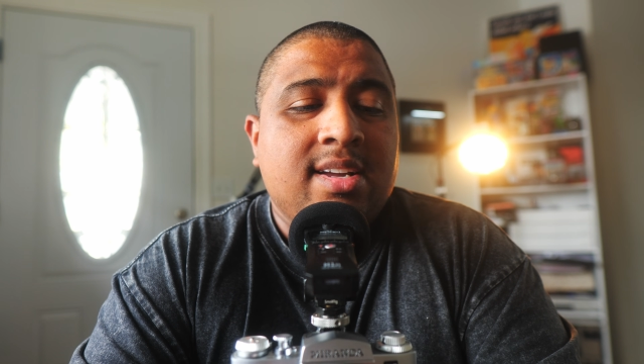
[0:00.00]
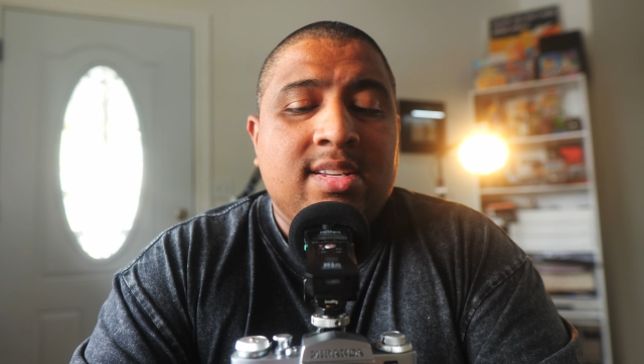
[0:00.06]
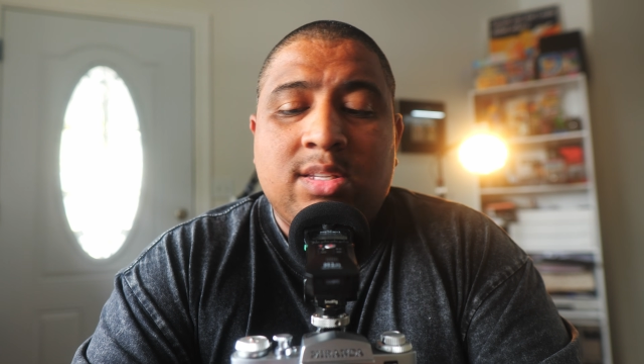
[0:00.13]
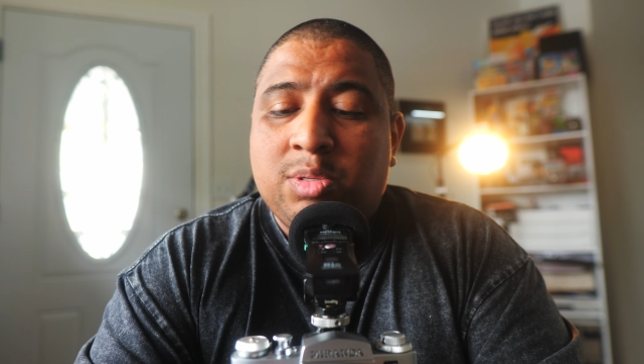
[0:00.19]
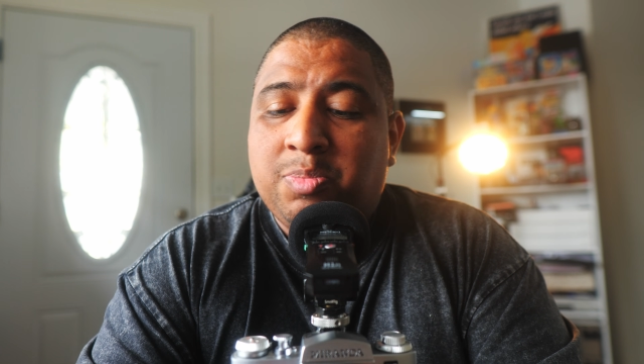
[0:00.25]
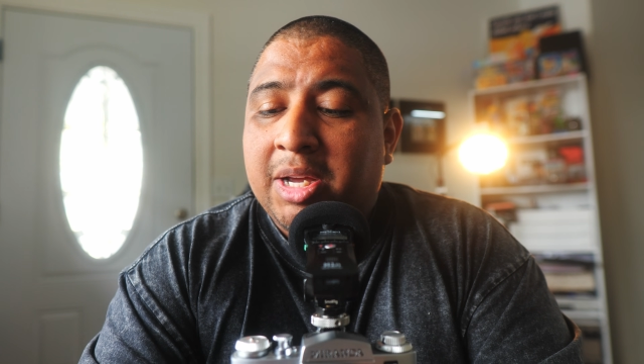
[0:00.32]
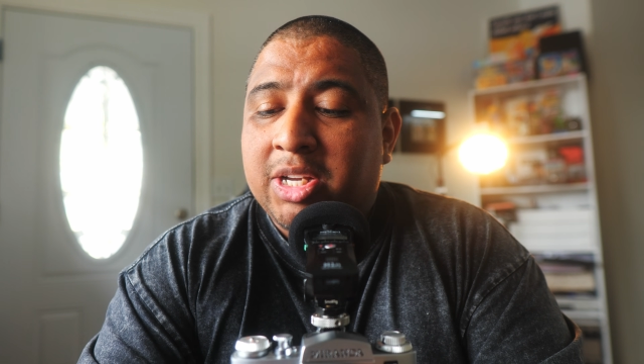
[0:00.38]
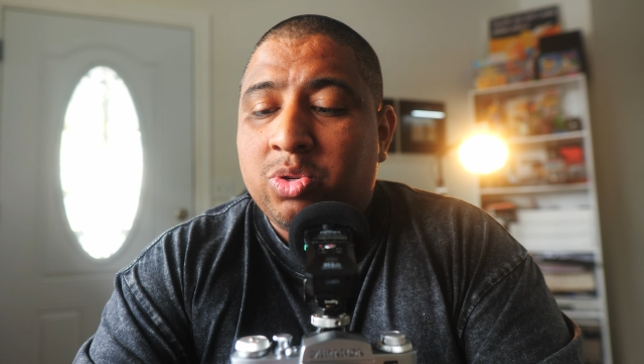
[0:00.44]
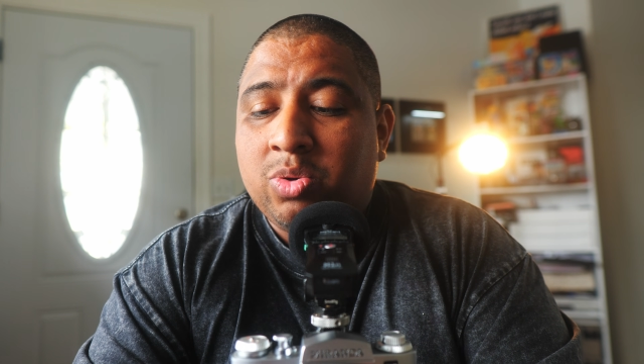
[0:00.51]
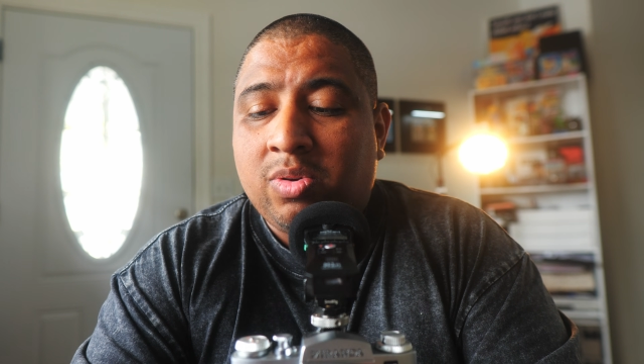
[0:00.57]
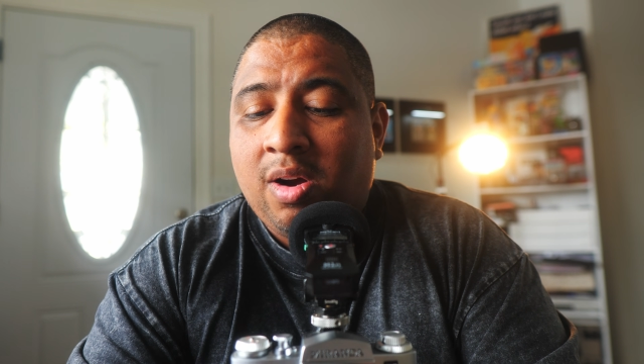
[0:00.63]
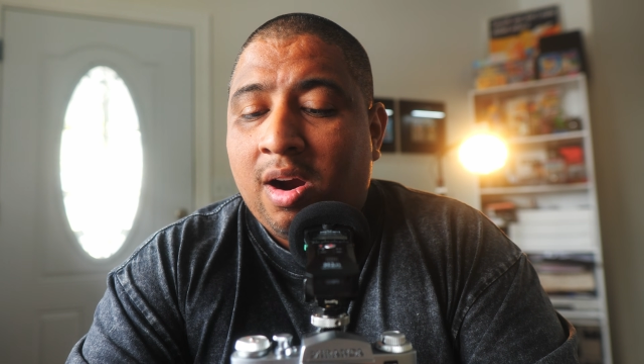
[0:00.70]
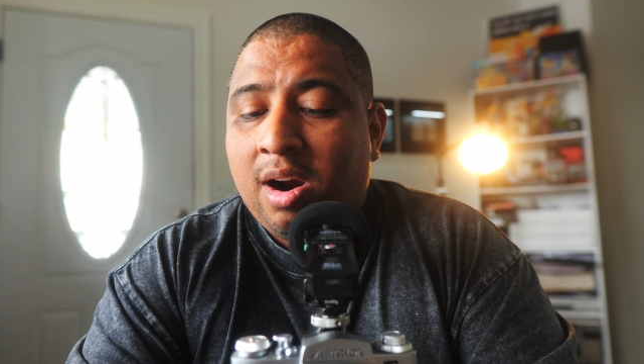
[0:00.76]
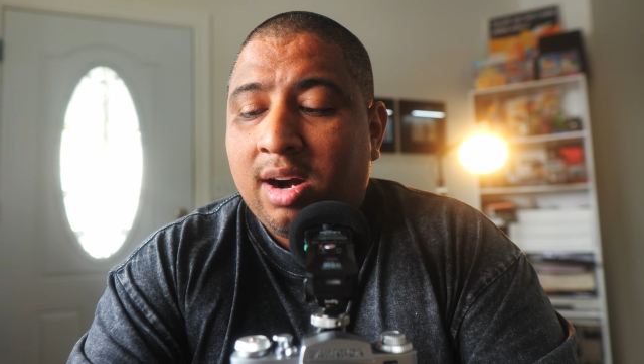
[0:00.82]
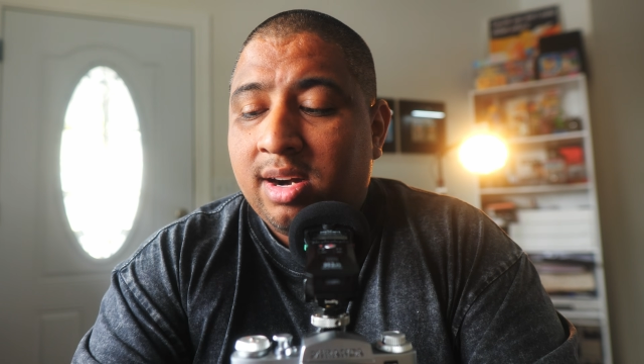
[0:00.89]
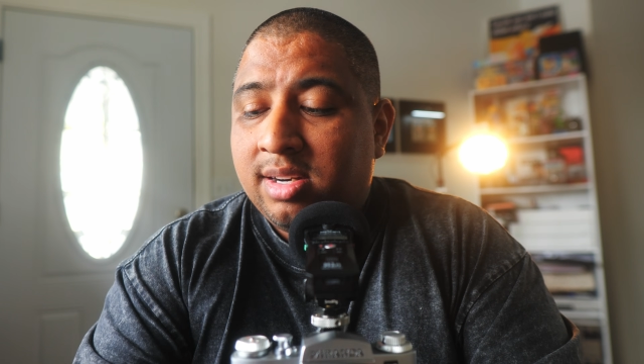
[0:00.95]
special
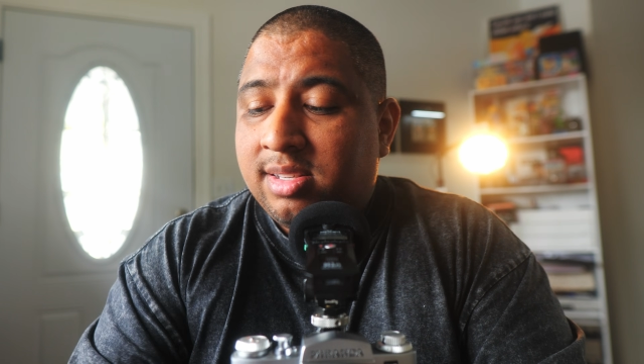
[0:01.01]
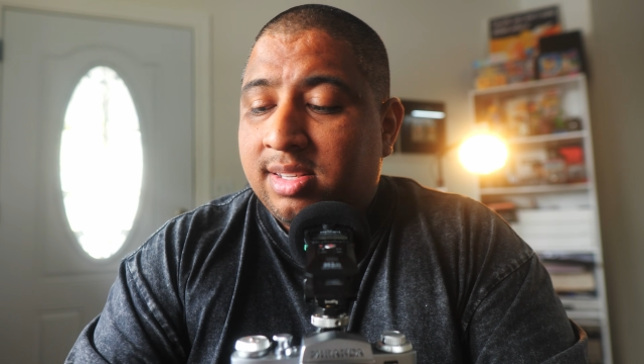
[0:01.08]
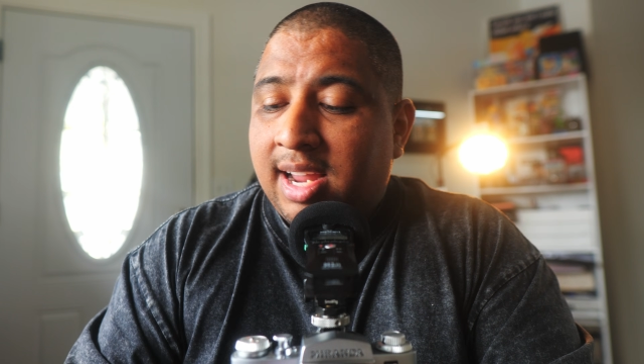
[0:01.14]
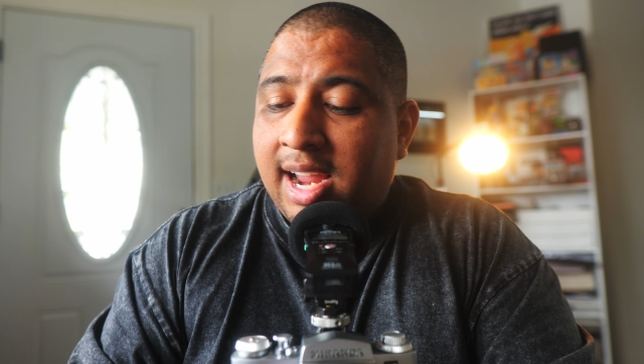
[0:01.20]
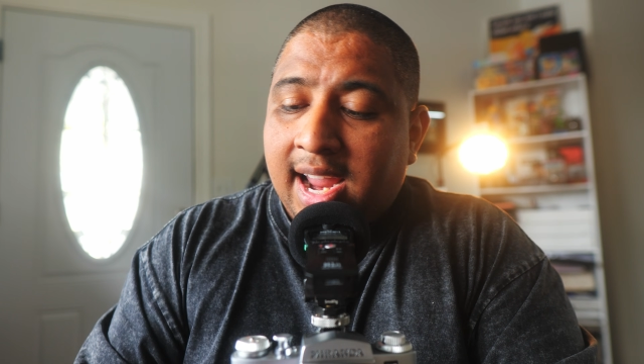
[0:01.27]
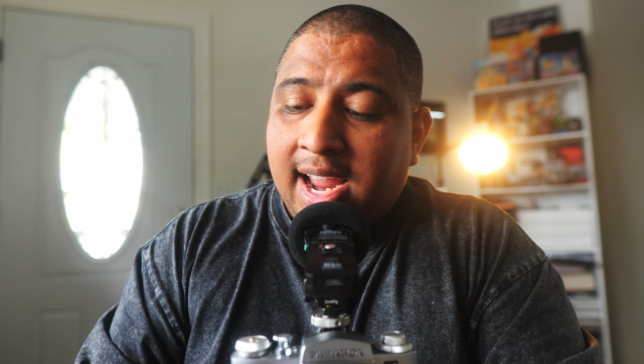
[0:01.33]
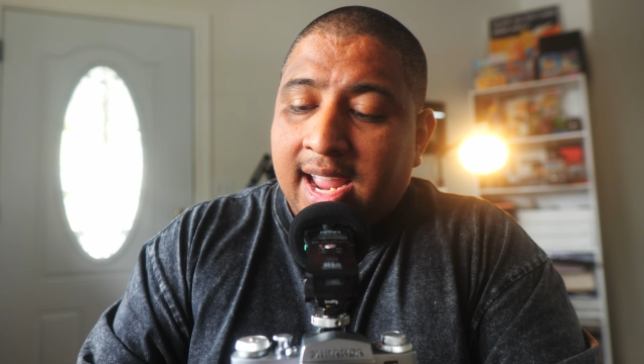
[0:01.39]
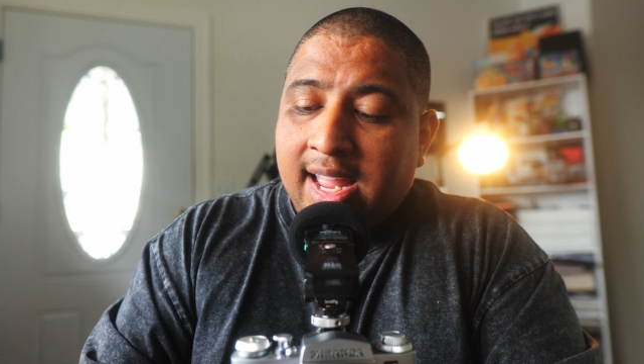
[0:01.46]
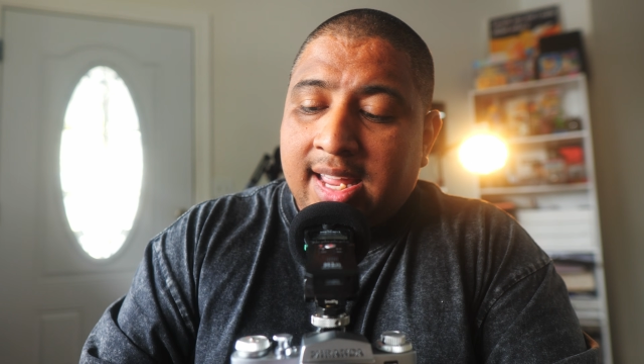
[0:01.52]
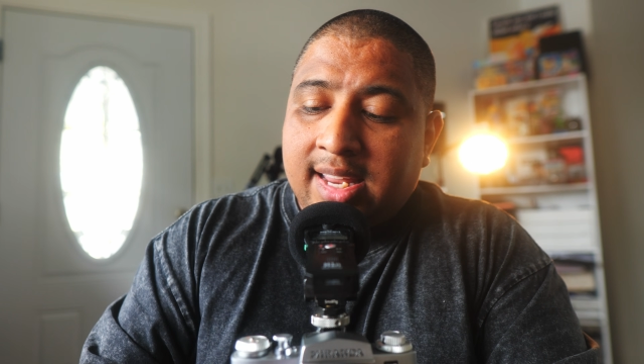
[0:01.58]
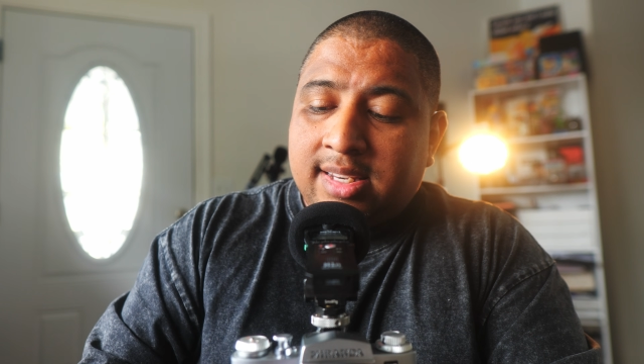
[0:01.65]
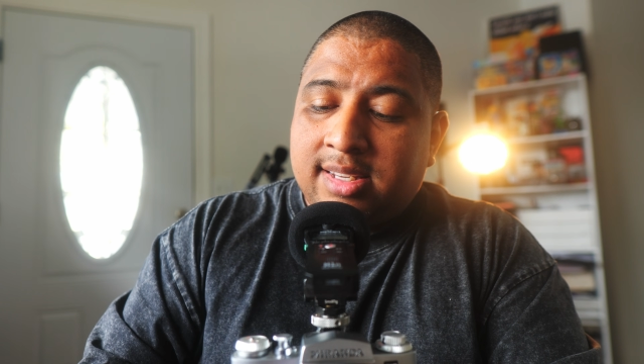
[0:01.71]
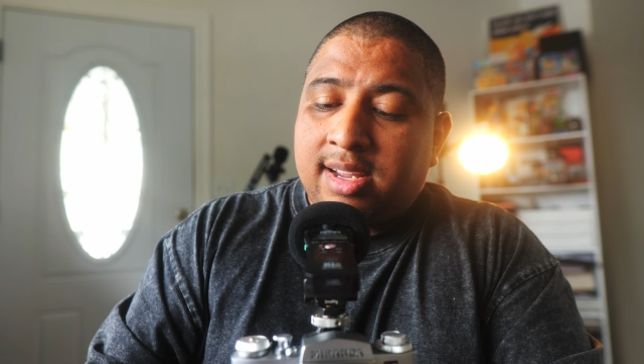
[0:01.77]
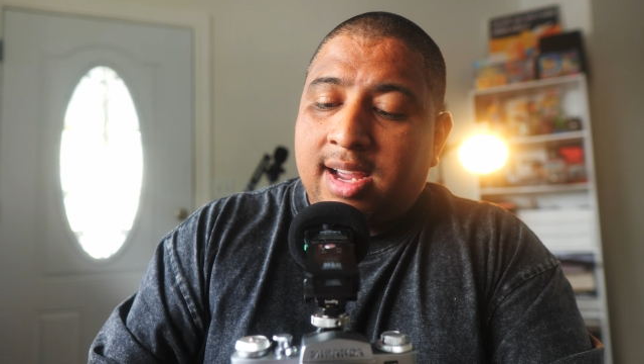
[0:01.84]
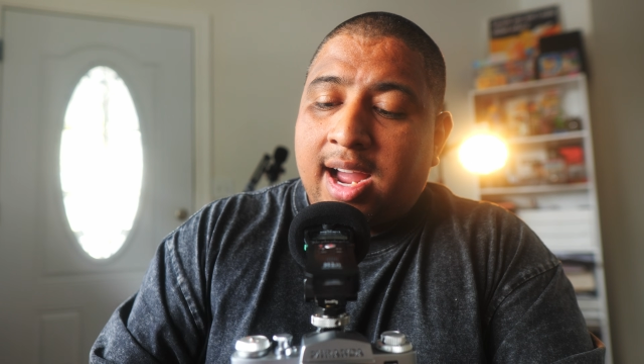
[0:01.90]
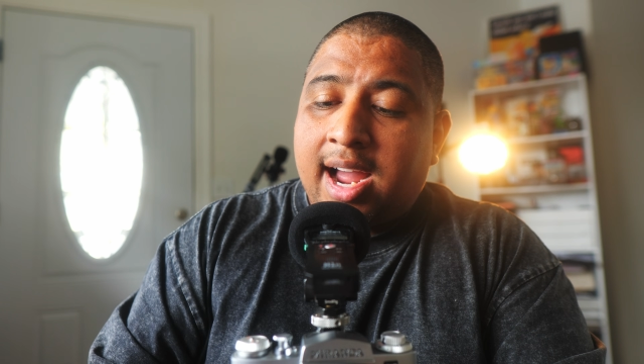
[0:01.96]
cards,
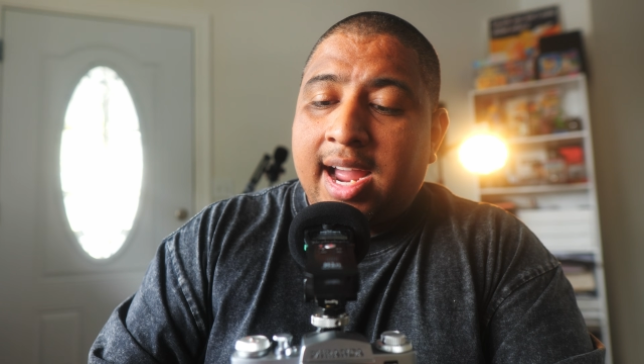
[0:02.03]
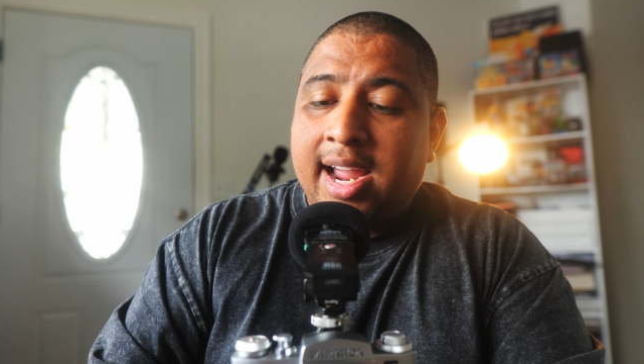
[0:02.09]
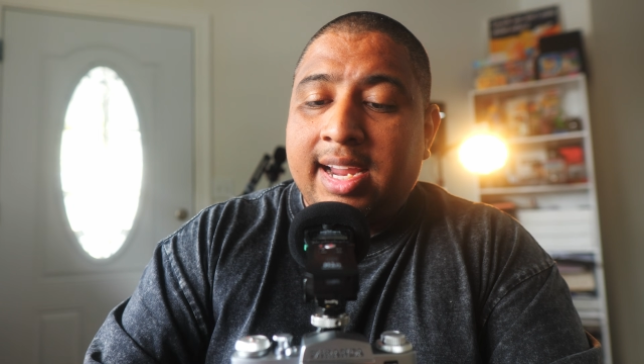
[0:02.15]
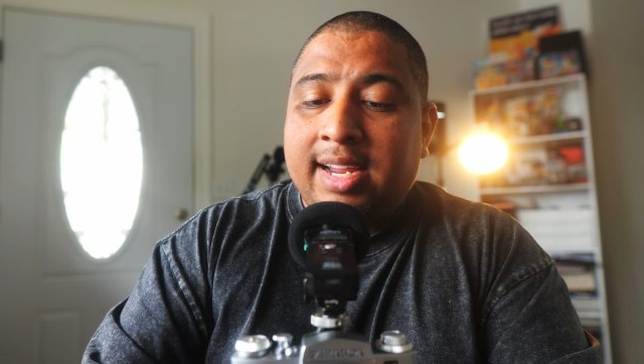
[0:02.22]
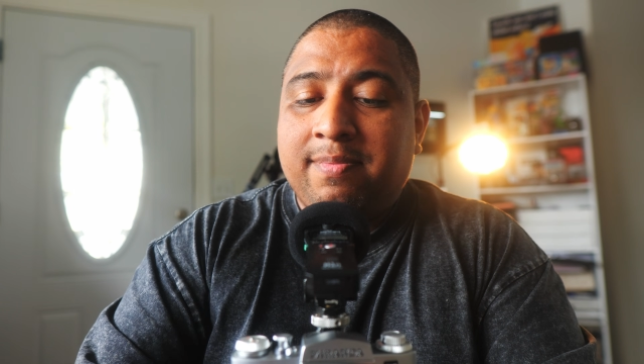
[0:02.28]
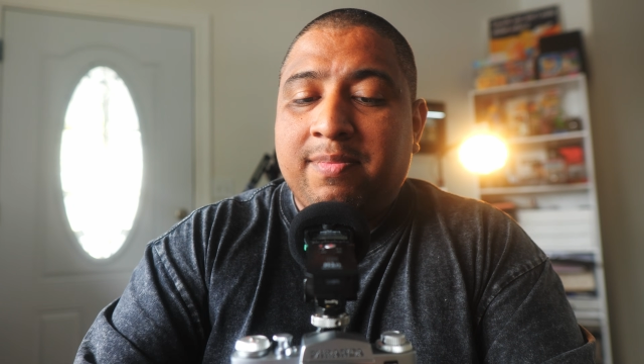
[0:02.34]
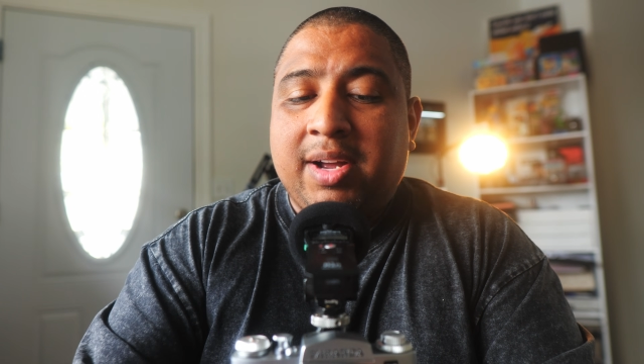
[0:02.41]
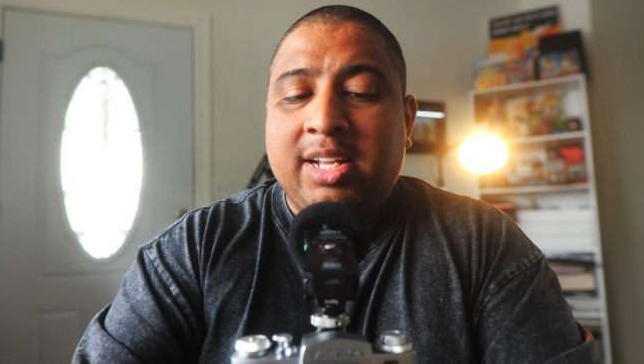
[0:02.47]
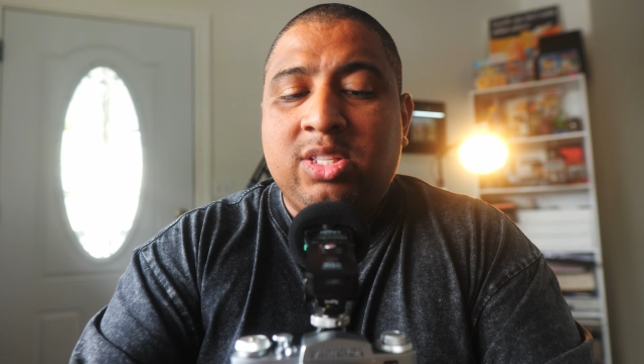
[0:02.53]
and I